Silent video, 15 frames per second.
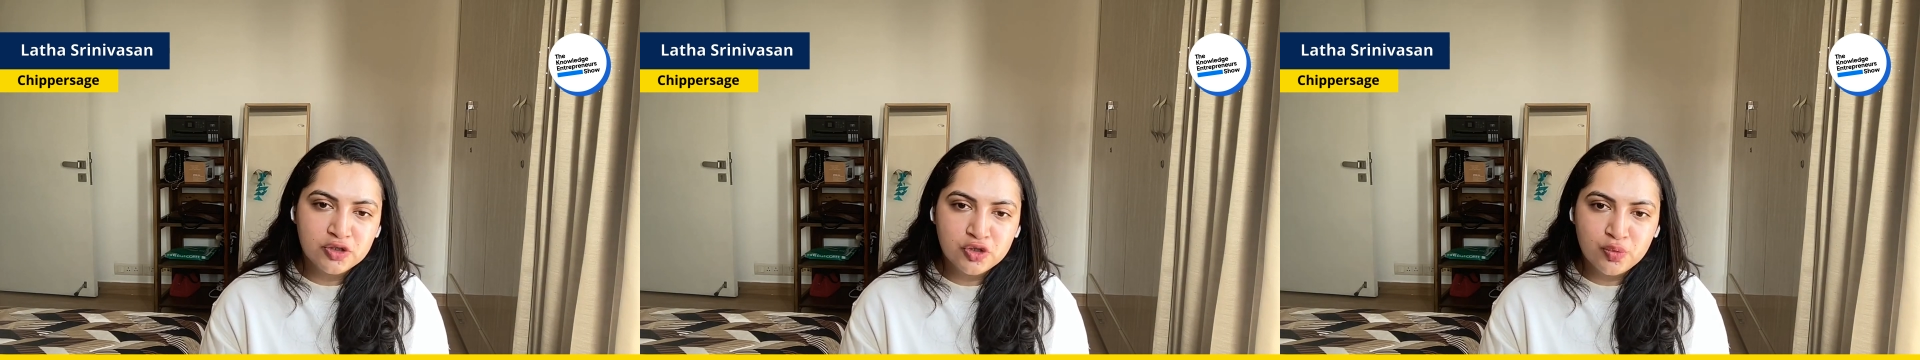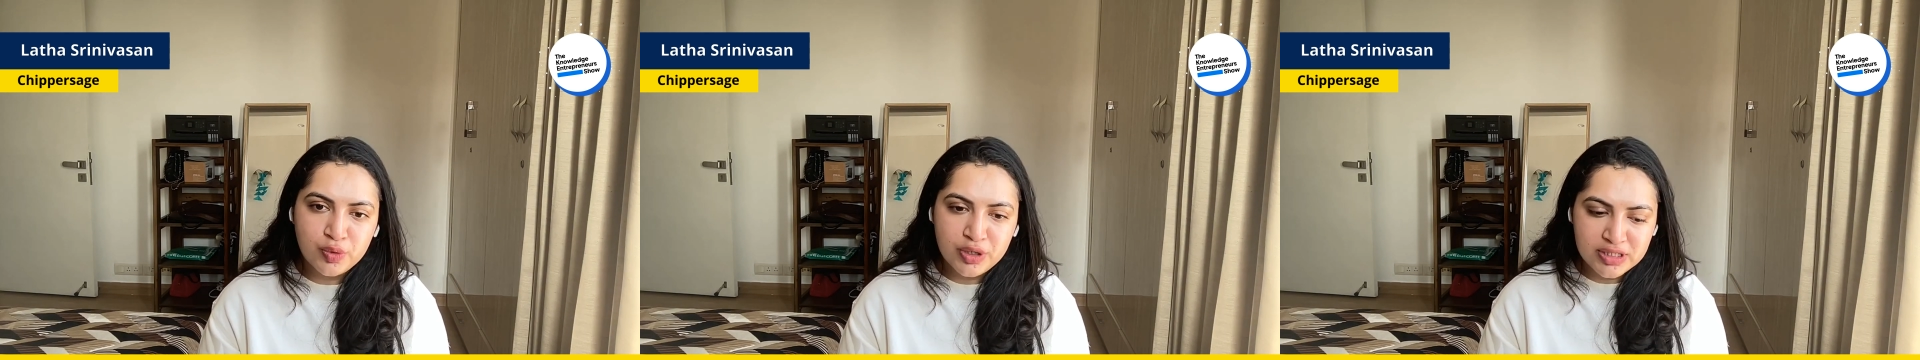
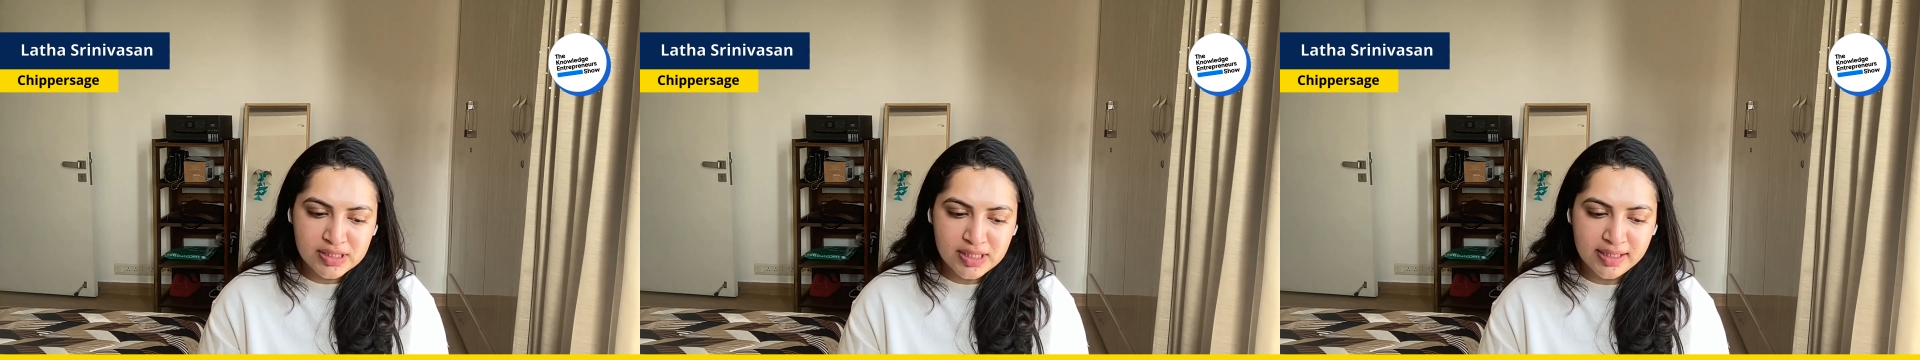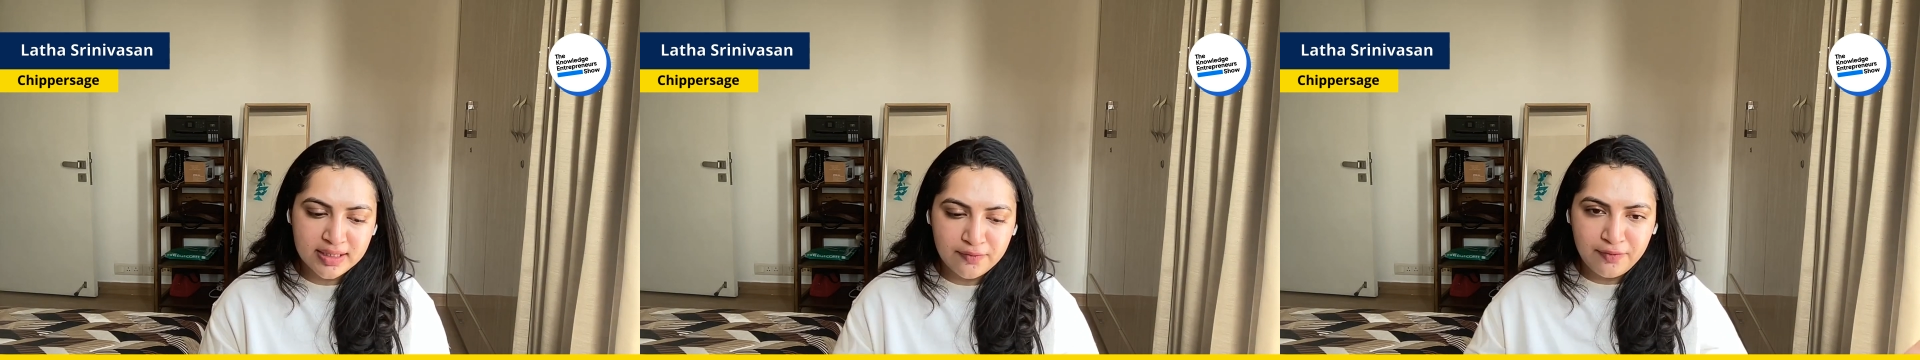so
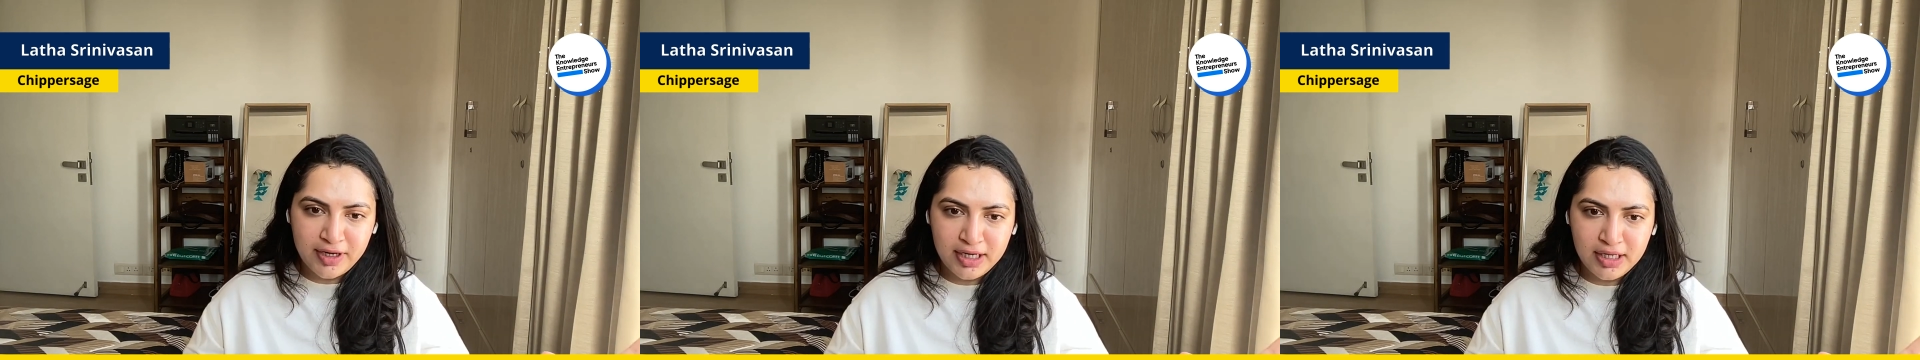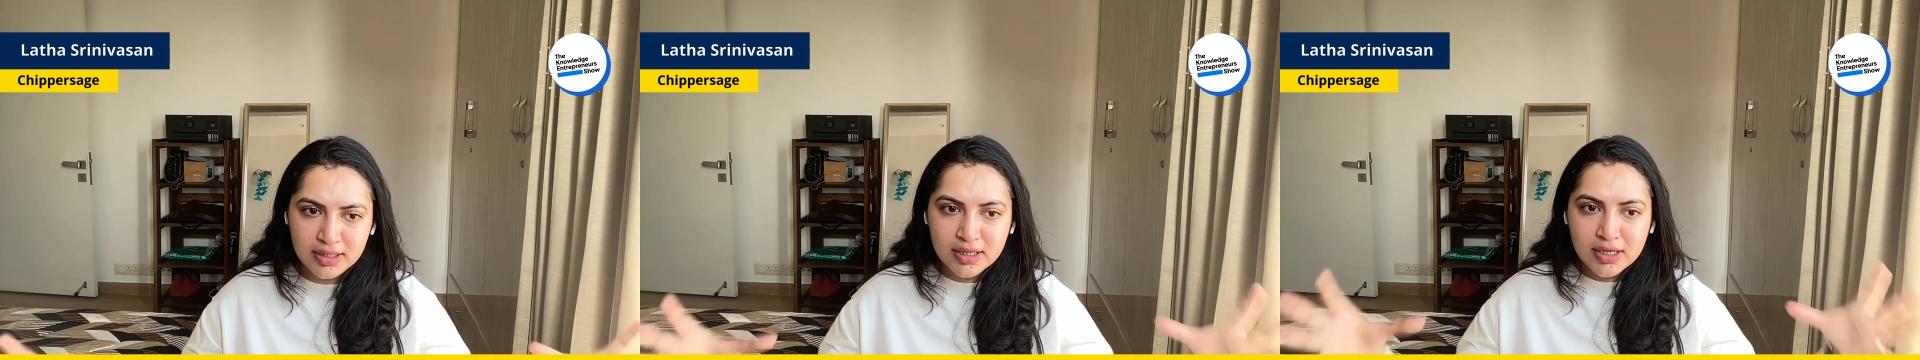it's like a
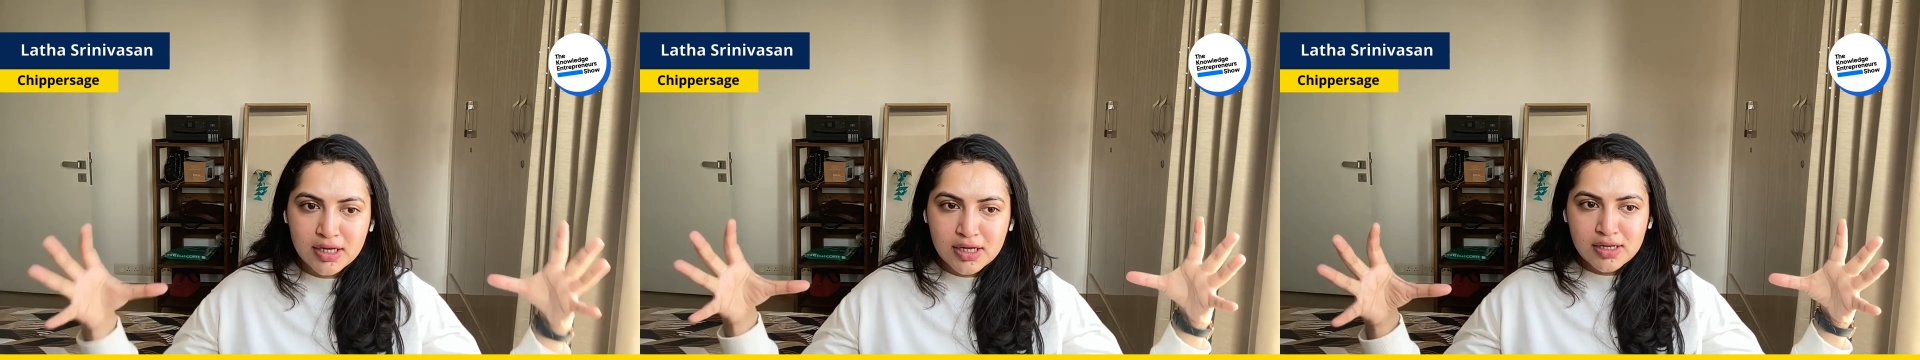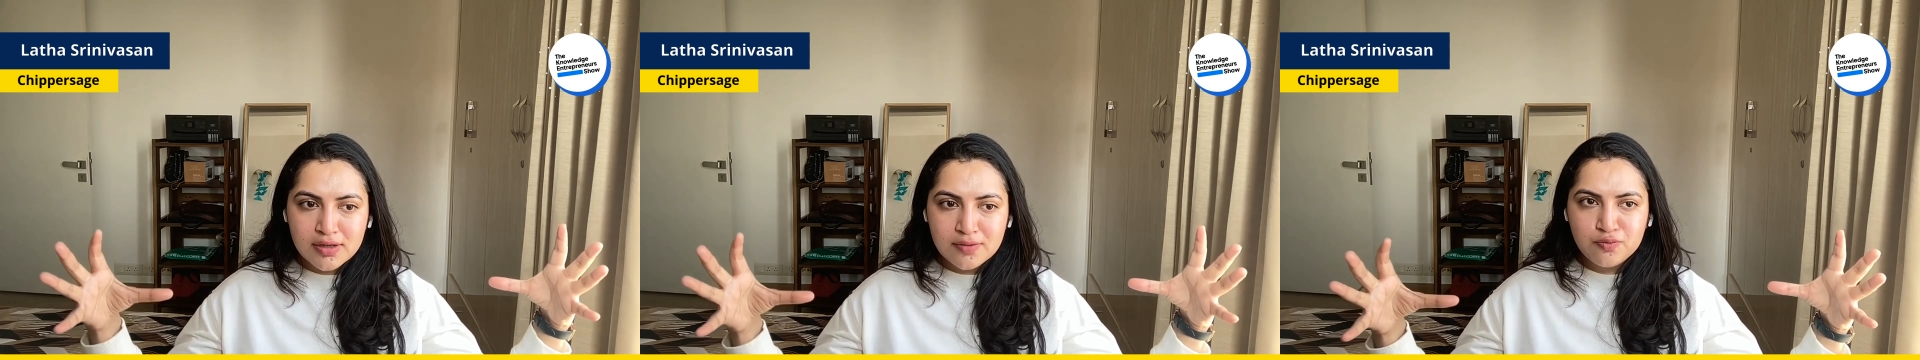very
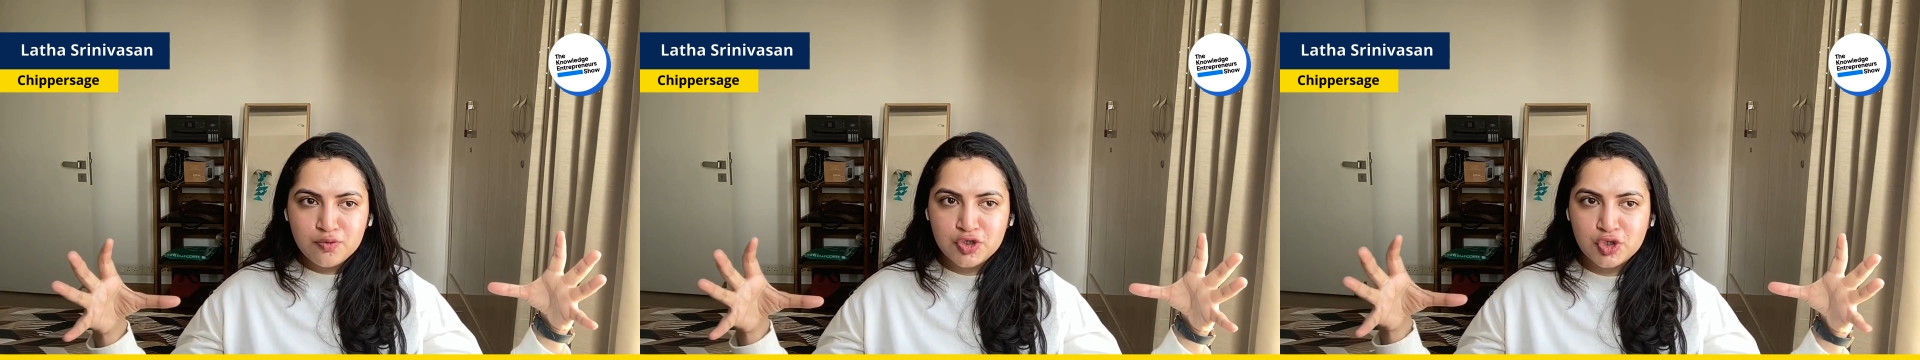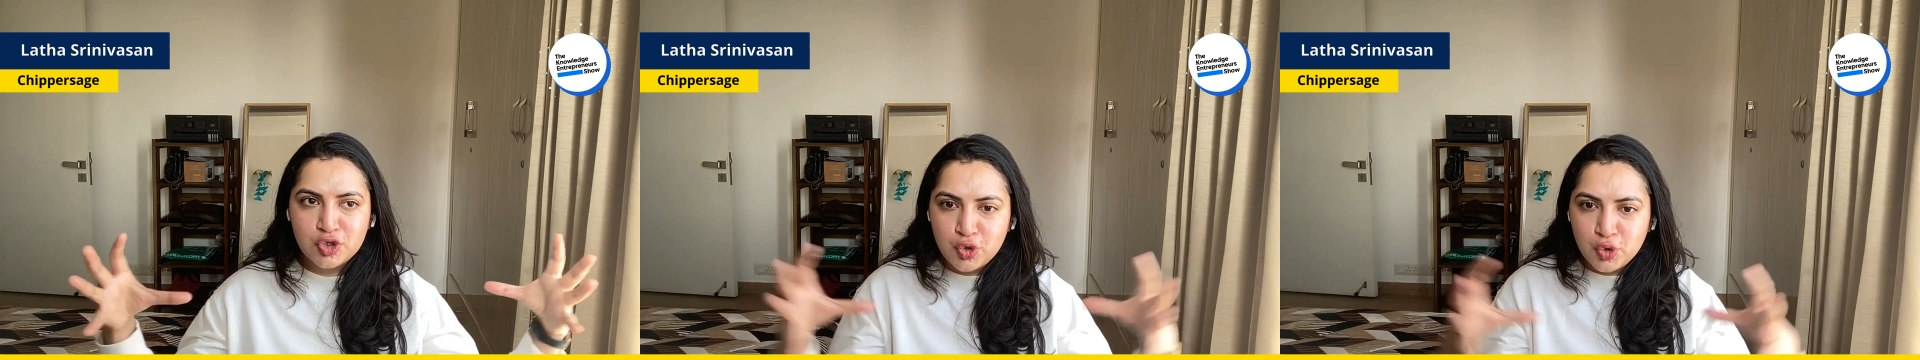
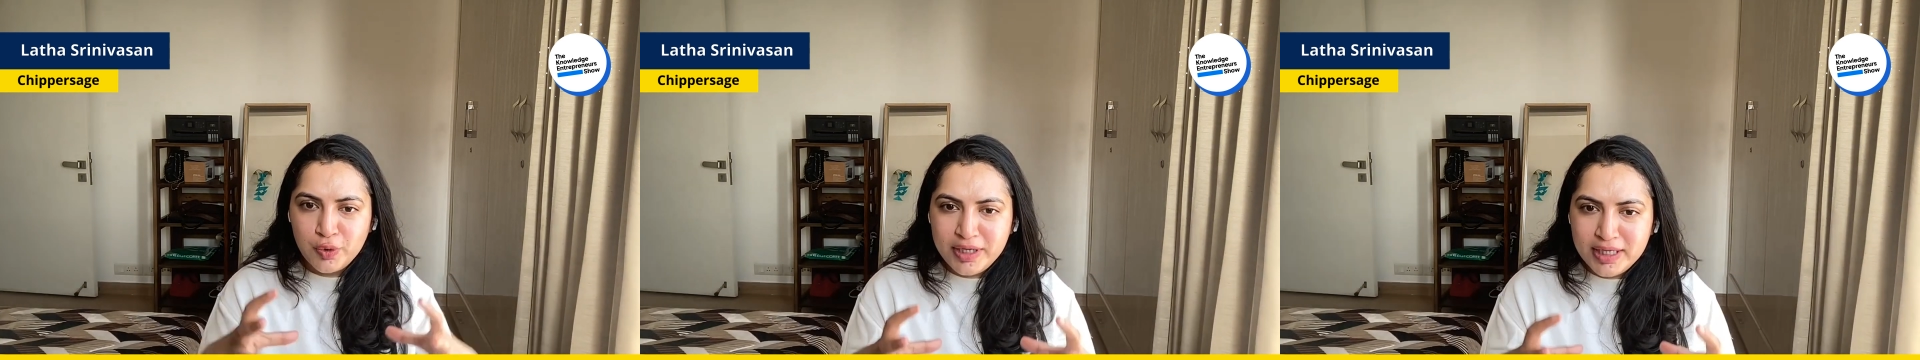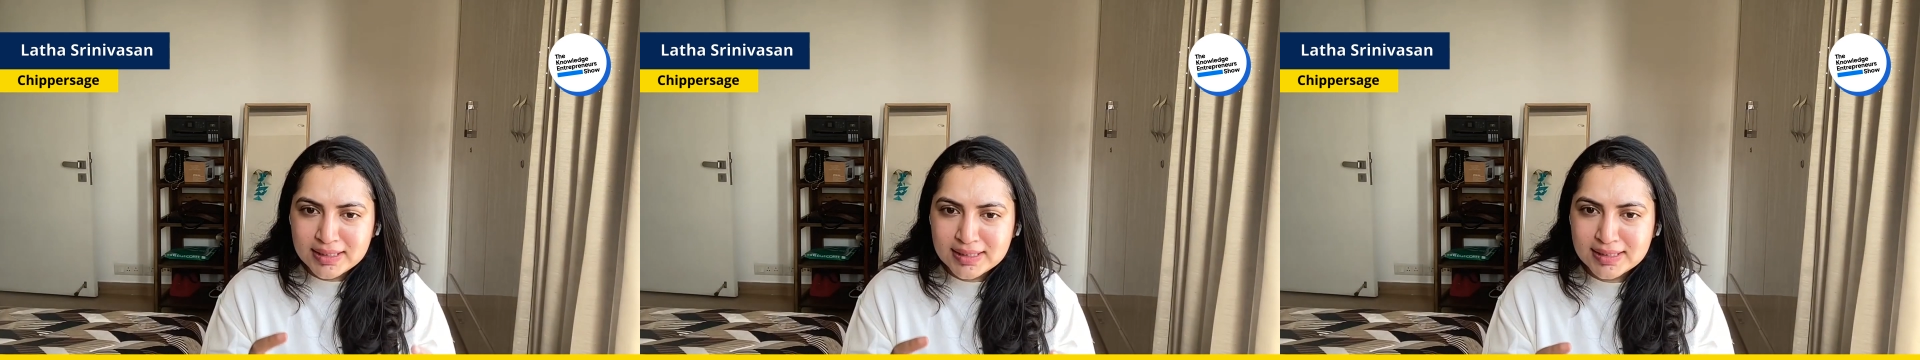
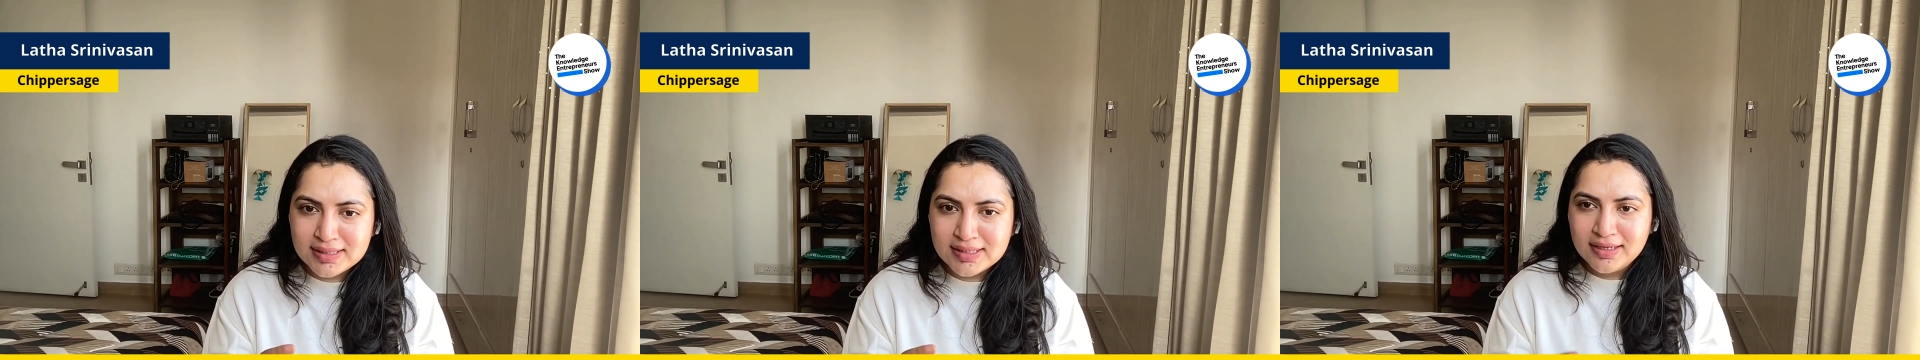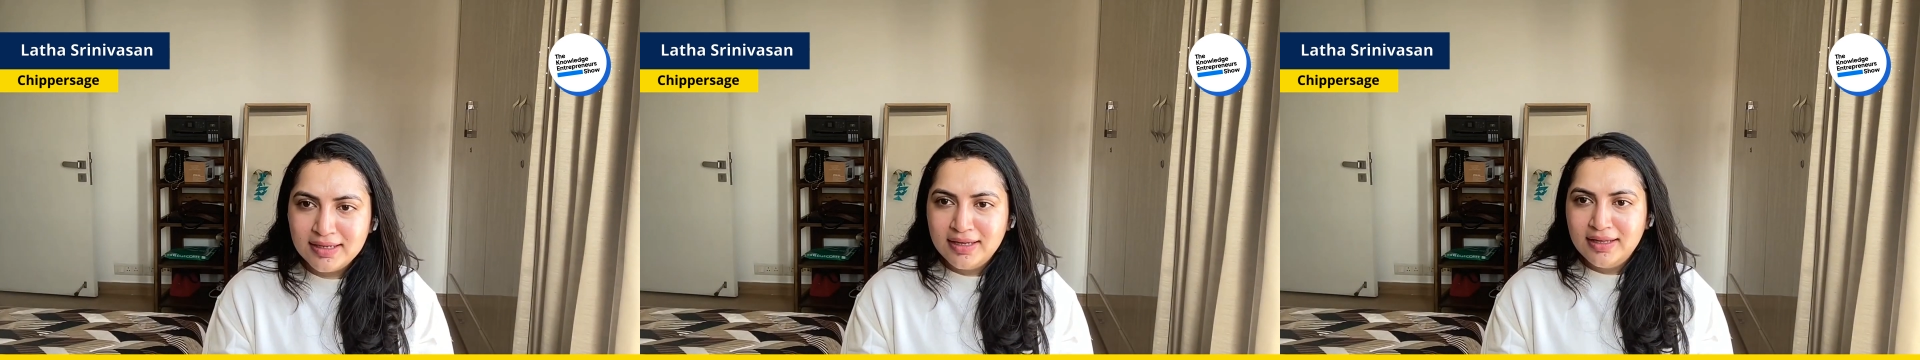
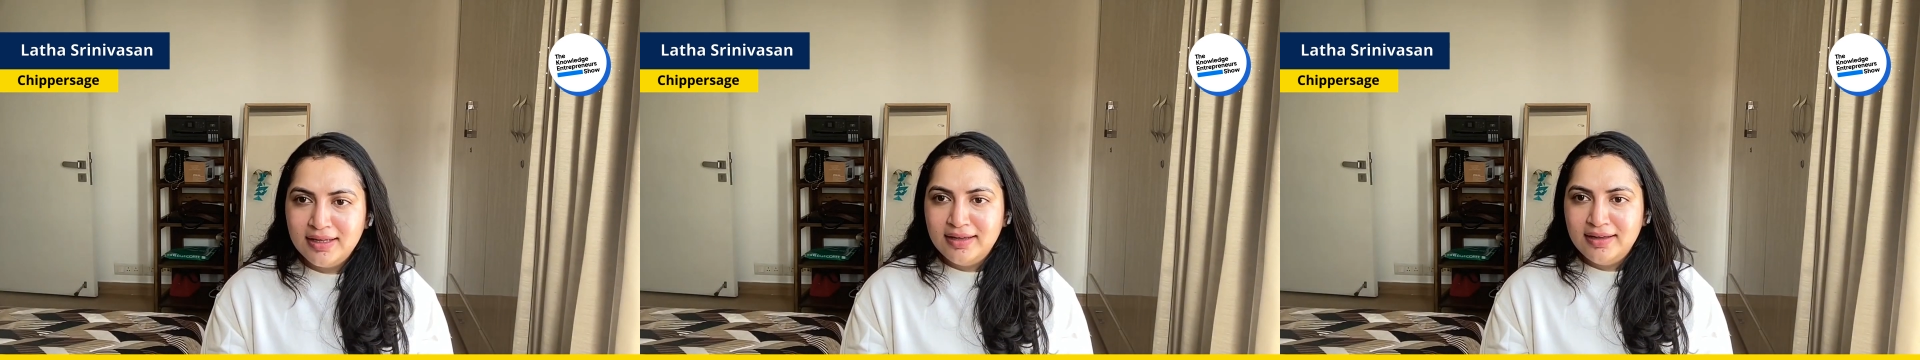squeezed